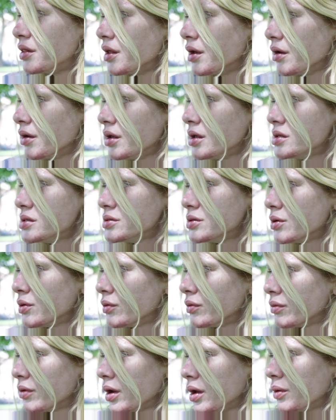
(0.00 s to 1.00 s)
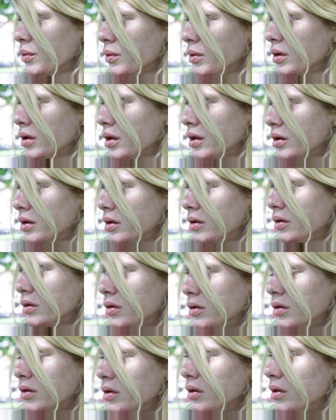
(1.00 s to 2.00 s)
There is no right one.
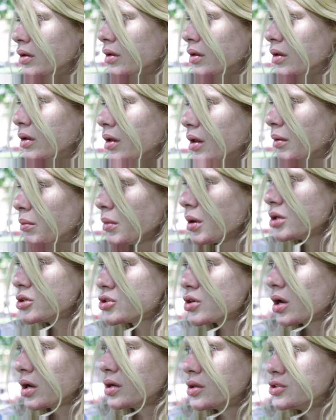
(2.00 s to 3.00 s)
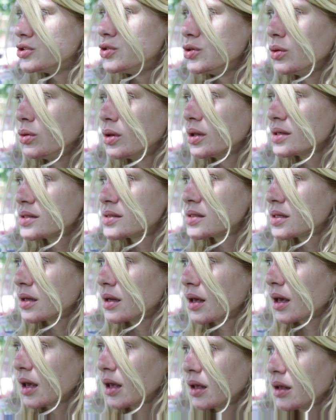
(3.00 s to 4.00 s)
I'm not trying to do this
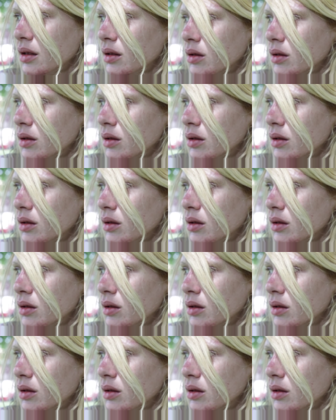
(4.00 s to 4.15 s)
today.